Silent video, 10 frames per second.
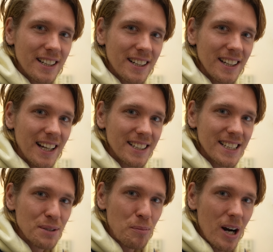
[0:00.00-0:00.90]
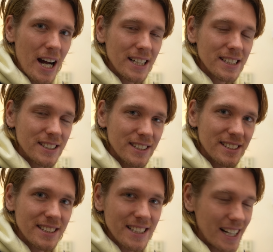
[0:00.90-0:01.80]
collect his prize and
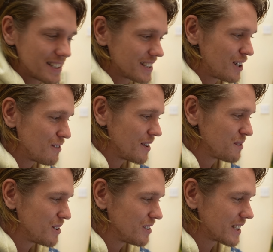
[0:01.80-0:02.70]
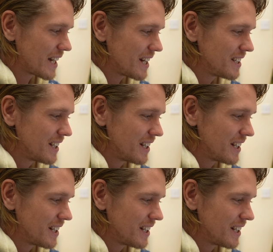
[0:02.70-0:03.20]
just decided to go around the world again.